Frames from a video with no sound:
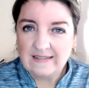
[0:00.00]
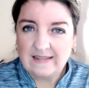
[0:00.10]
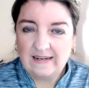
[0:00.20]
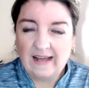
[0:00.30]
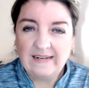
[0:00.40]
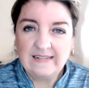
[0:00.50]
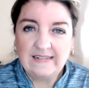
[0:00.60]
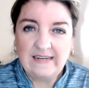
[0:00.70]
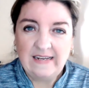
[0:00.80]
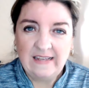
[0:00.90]
that
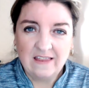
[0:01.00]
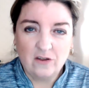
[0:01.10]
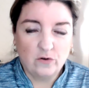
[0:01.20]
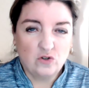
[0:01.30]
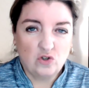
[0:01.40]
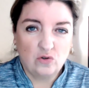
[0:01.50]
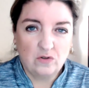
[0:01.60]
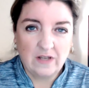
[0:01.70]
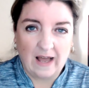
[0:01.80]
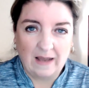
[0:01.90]
underneath those 2
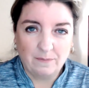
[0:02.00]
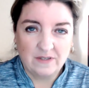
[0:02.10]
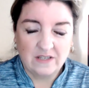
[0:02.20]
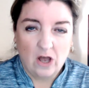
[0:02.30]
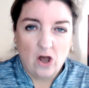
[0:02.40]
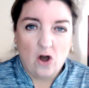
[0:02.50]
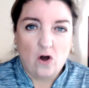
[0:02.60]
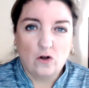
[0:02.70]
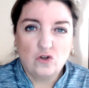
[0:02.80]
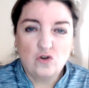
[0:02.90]
types
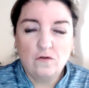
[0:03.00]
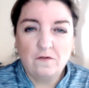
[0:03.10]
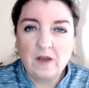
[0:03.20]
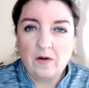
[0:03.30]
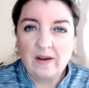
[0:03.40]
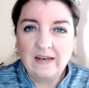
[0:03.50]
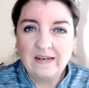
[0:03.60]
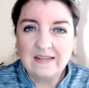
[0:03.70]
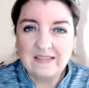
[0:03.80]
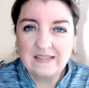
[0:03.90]
are 2 very
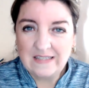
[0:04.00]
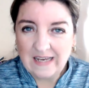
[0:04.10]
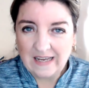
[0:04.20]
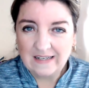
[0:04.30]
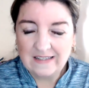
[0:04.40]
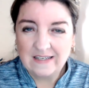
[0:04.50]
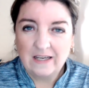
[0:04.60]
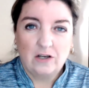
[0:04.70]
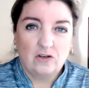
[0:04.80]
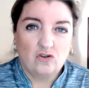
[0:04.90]
distinct
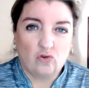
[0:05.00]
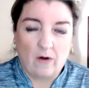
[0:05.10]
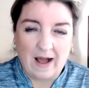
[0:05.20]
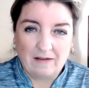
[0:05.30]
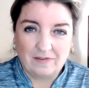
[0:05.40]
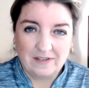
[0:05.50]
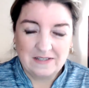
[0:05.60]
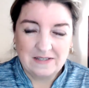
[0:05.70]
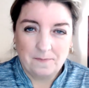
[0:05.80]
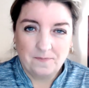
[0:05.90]

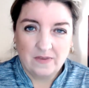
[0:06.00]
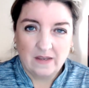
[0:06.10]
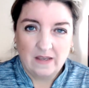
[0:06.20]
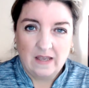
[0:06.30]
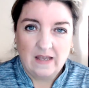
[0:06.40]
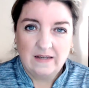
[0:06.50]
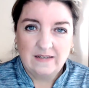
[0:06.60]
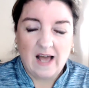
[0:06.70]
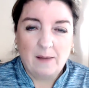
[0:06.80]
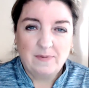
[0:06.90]
drivers.
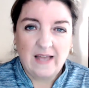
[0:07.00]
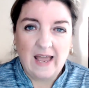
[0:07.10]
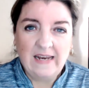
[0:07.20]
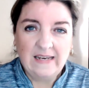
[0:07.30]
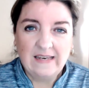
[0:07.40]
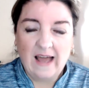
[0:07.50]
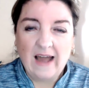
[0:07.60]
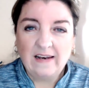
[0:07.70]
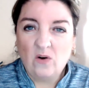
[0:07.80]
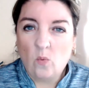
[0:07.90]
Types 8,
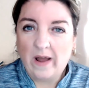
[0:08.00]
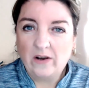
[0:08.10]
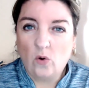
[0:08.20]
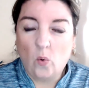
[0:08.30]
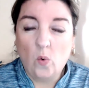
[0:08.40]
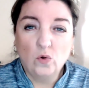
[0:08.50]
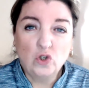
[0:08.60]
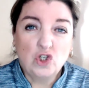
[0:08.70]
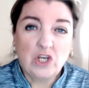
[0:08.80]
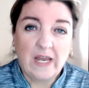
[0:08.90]
9, and 1
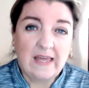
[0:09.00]
all share